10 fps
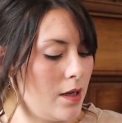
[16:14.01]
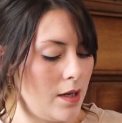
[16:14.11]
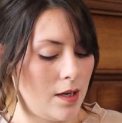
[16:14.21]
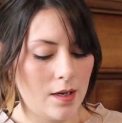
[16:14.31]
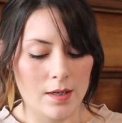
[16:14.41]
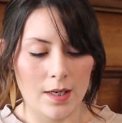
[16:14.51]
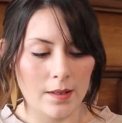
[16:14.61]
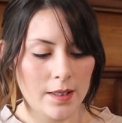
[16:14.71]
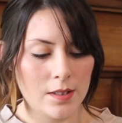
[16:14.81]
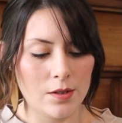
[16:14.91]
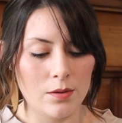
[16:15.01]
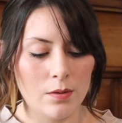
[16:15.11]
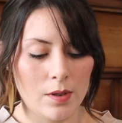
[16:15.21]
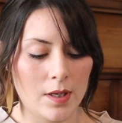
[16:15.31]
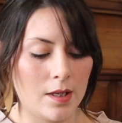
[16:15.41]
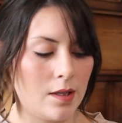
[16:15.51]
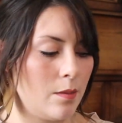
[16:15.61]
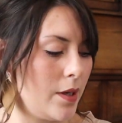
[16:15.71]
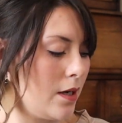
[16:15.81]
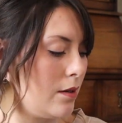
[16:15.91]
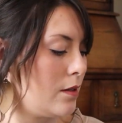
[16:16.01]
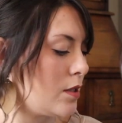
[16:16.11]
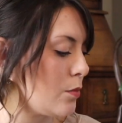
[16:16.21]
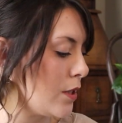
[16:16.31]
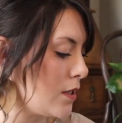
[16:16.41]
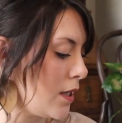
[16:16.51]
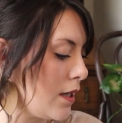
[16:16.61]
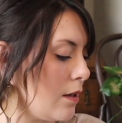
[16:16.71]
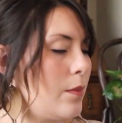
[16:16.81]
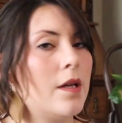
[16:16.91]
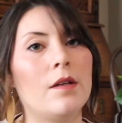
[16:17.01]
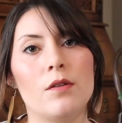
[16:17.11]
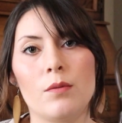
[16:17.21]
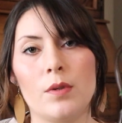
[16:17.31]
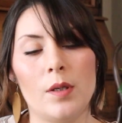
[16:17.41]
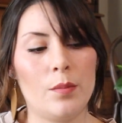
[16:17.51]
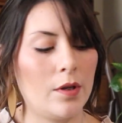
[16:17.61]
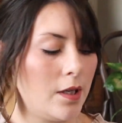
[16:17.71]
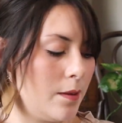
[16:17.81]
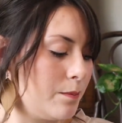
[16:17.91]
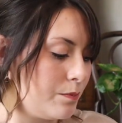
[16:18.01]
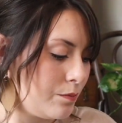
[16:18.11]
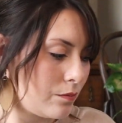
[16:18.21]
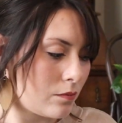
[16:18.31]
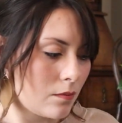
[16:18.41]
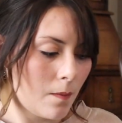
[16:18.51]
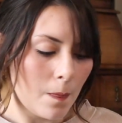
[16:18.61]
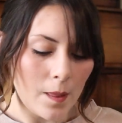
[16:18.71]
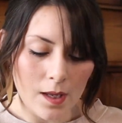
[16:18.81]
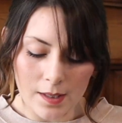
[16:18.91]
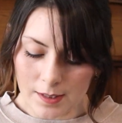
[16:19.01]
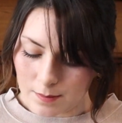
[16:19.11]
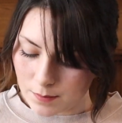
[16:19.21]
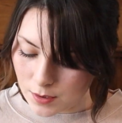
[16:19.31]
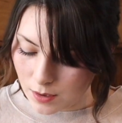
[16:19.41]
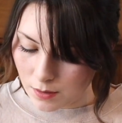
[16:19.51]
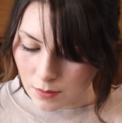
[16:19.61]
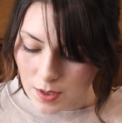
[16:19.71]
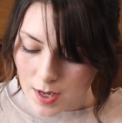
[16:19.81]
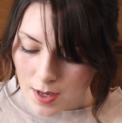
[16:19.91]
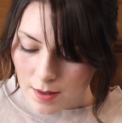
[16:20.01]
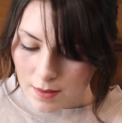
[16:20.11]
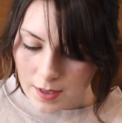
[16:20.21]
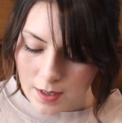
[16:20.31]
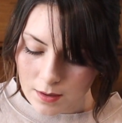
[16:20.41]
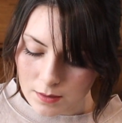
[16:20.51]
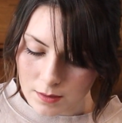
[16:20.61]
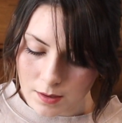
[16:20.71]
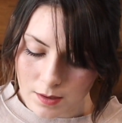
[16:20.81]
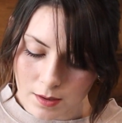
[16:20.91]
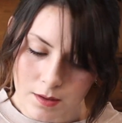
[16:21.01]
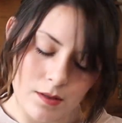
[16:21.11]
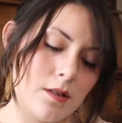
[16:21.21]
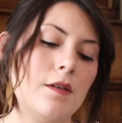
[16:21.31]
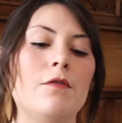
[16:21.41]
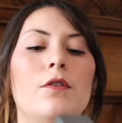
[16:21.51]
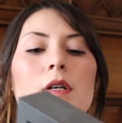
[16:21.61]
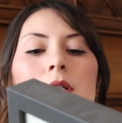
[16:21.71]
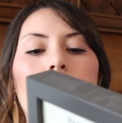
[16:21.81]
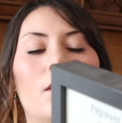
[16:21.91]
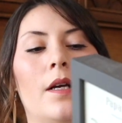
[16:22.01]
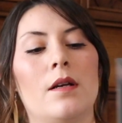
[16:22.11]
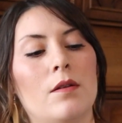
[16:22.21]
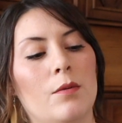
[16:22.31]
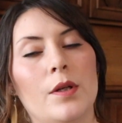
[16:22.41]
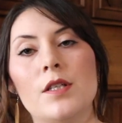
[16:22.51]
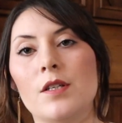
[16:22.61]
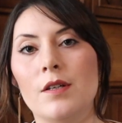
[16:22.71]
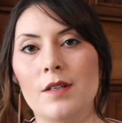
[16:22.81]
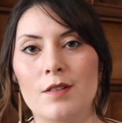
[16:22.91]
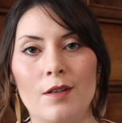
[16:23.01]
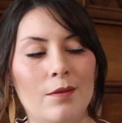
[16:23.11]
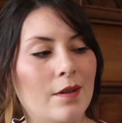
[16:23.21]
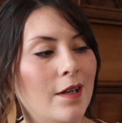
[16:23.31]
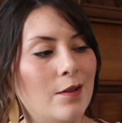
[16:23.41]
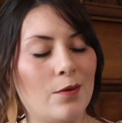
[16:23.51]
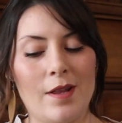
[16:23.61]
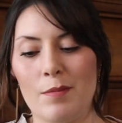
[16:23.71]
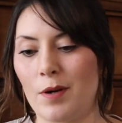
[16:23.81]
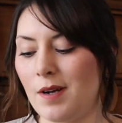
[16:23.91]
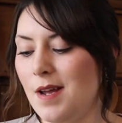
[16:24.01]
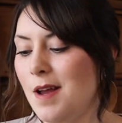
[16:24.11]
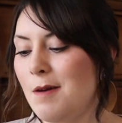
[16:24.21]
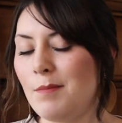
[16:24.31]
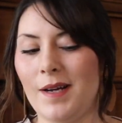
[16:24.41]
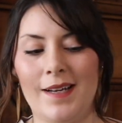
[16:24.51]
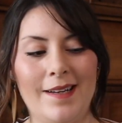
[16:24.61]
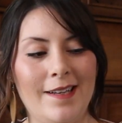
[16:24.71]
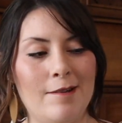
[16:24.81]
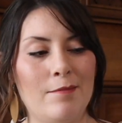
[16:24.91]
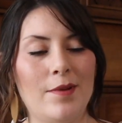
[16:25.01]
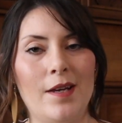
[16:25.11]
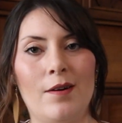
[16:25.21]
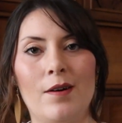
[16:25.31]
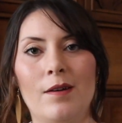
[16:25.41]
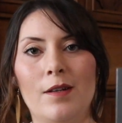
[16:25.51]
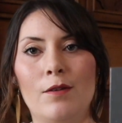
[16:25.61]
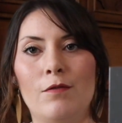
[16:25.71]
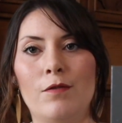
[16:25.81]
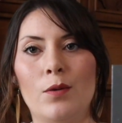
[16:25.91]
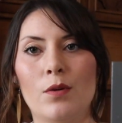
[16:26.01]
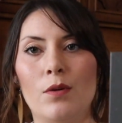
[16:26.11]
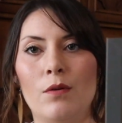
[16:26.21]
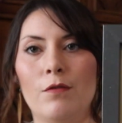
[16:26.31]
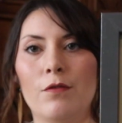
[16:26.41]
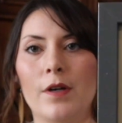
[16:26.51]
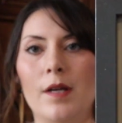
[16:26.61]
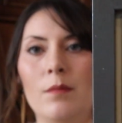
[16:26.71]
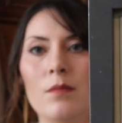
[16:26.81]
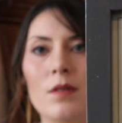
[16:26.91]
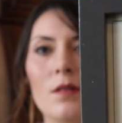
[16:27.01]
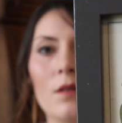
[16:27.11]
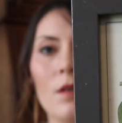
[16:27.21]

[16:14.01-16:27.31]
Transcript: and I like to get them out in the springtime. I think they're really pretty. And so they are different, like they're really dirty, so ignore that part, but they are little floral frames,